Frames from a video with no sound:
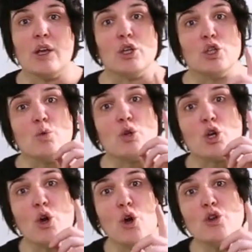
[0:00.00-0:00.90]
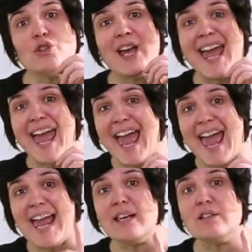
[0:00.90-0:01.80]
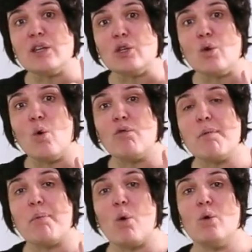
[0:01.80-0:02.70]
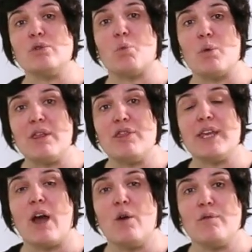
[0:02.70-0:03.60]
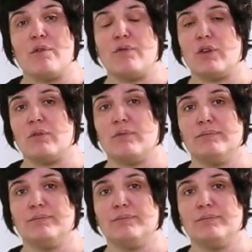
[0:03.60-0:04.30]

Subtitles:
you could end your report with the overview.